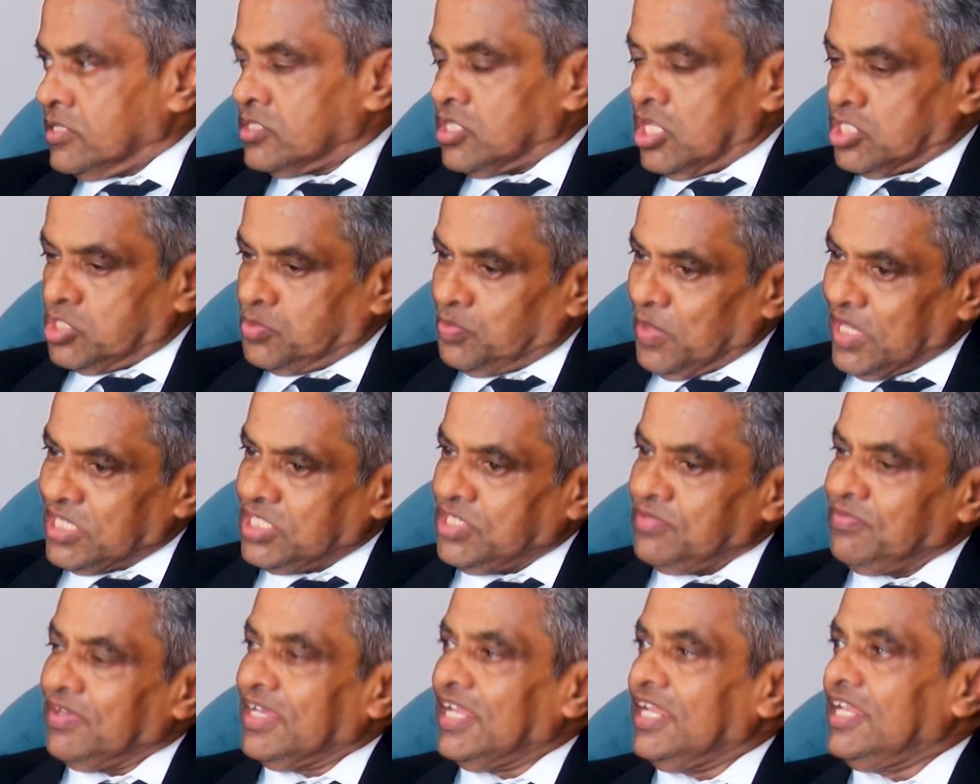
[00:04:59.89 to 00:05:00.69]

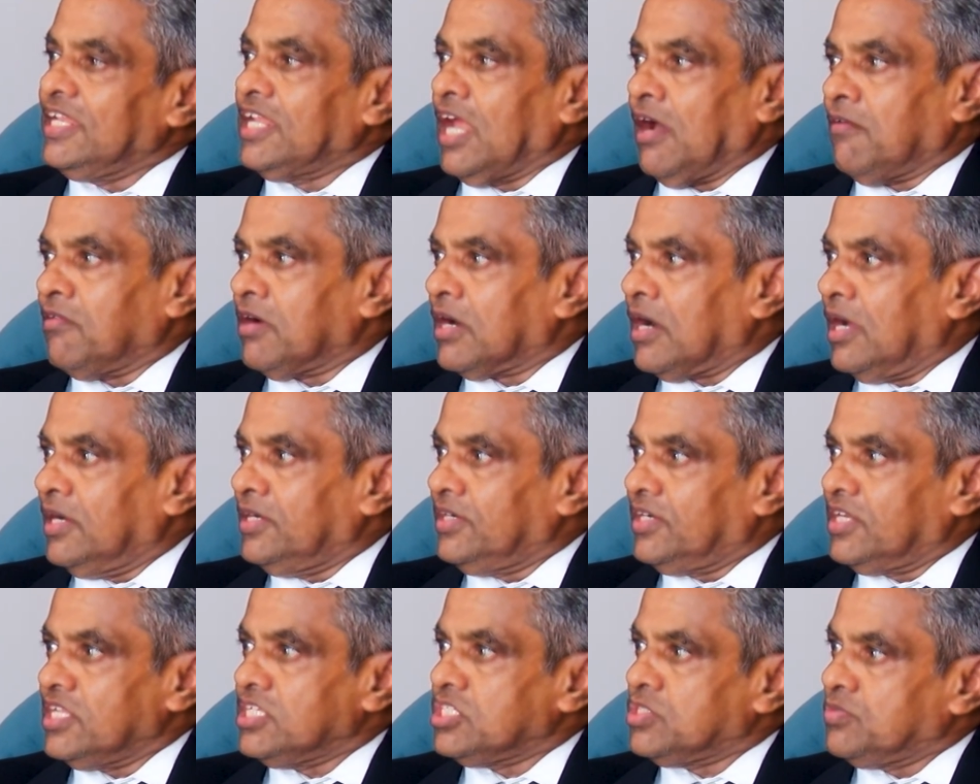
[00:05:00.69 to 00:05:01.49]
Specifically in our
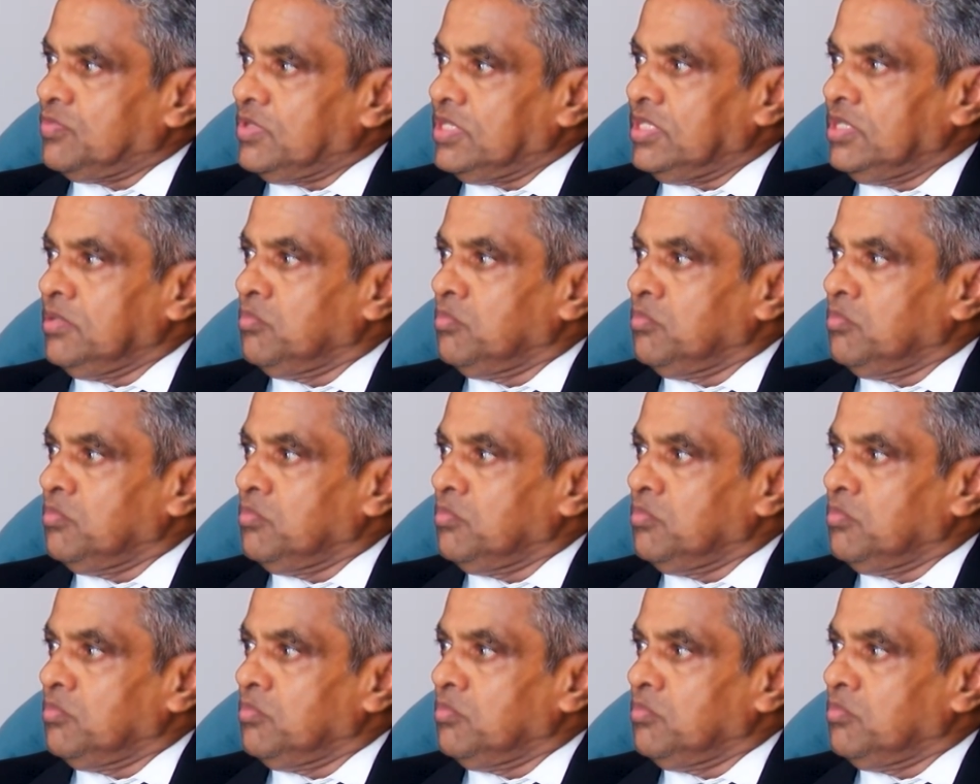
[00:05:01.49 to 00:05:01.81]
countries, we